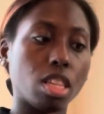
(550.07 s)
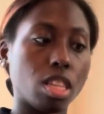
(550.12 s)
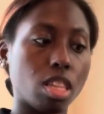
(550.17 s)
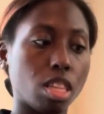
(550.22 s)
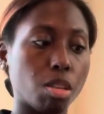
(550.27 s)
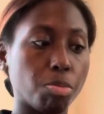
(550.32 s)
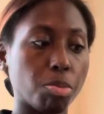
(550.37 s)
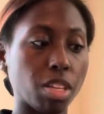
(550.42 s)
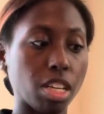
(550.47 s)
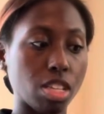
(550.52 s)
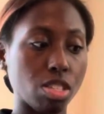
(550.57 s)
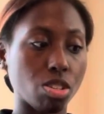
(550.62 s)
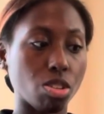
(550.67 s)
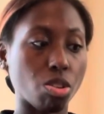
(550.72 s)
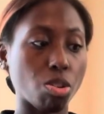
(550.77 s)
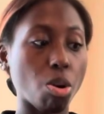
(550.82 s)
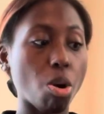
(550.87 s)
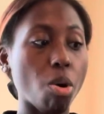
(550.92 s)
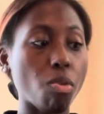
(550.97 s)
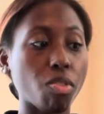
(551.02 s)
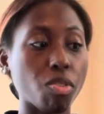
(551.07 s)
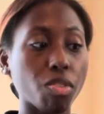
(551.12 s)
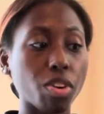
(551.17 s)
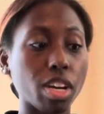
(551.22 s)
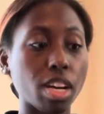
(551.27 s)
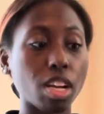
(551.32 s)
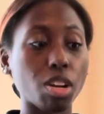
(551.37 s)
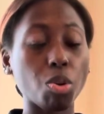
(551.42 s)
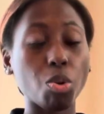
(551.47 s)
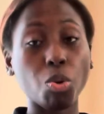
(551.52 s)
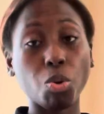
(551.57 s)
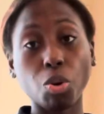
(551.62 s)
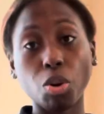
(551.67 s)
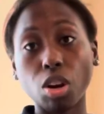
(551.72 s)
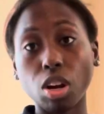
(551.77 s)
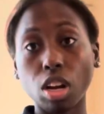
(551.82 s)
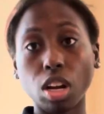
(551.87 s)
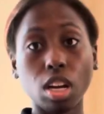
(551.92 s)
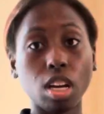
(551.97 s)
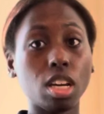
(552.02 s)
the blazer over it
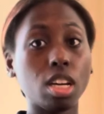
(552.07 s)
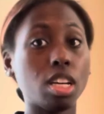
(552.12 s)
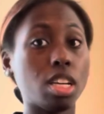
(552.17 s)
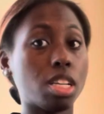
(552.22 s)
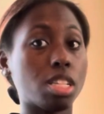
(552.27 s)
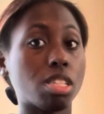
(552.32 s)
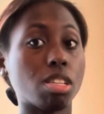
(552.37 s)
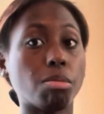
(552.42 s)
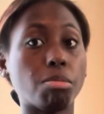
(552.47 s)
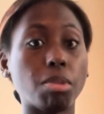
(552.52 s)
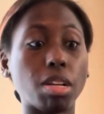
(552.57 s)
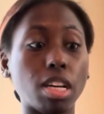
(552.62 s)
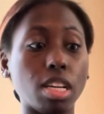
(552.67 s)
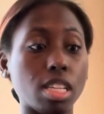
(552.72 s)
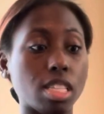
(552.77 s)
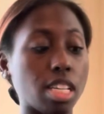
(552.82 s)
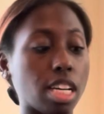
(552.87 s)
or some nice,